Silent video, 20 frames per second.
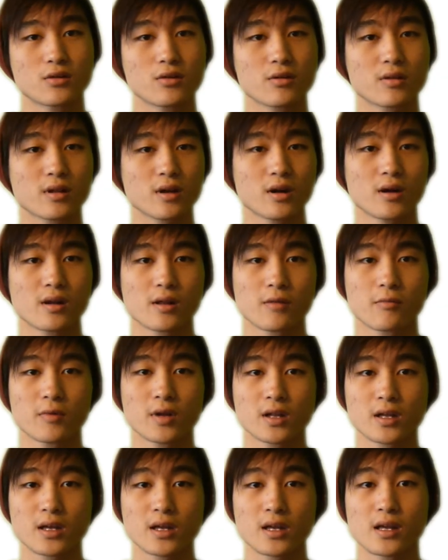those cards are
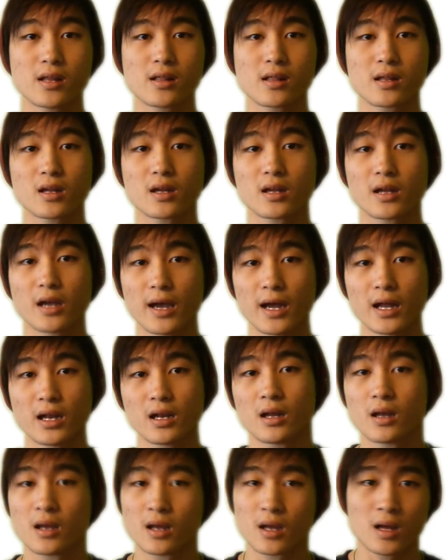really easy to get.